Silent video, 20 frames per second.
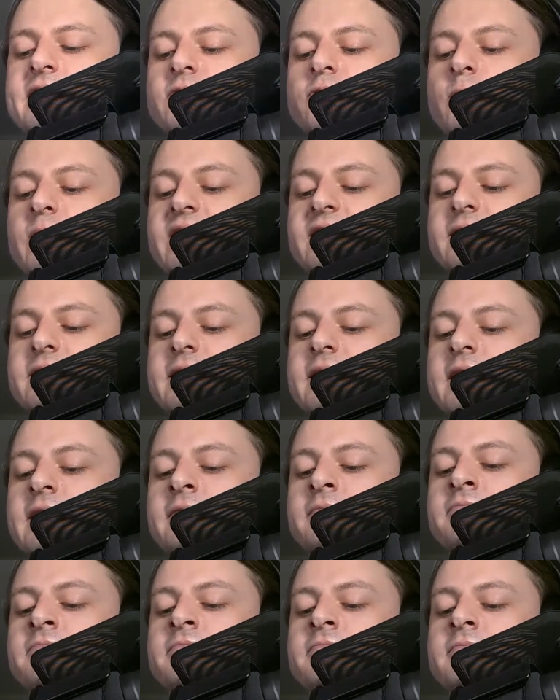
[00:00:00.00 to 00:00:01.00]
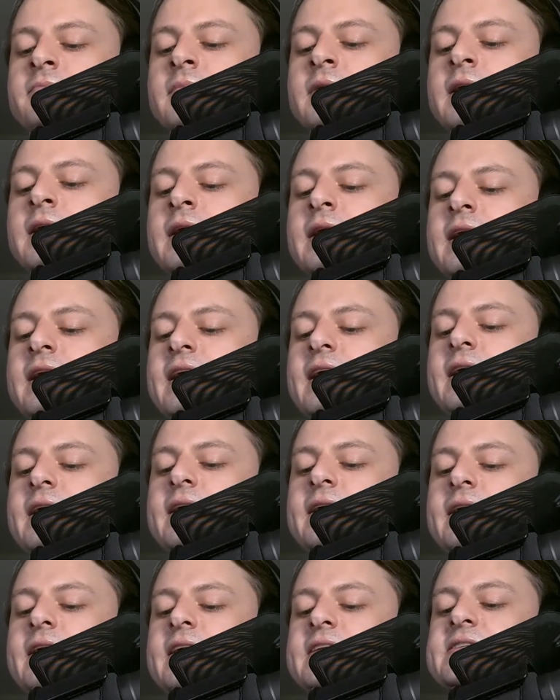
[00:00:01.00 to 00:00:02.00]
Tweedledee.
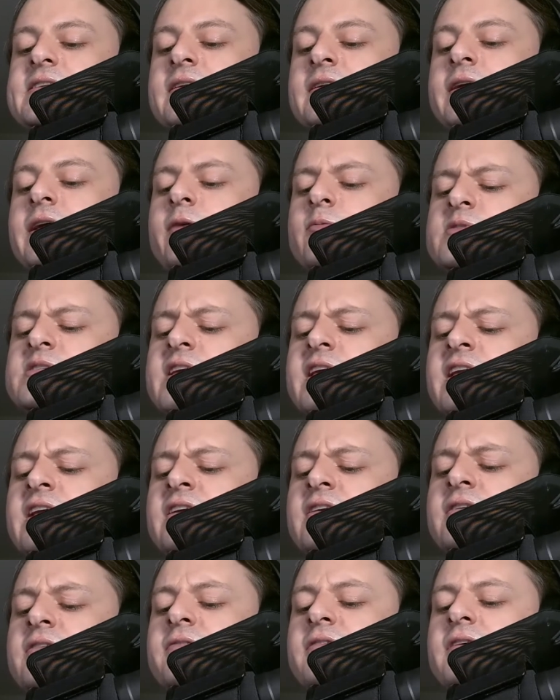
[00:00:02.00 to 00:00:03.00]
It was getting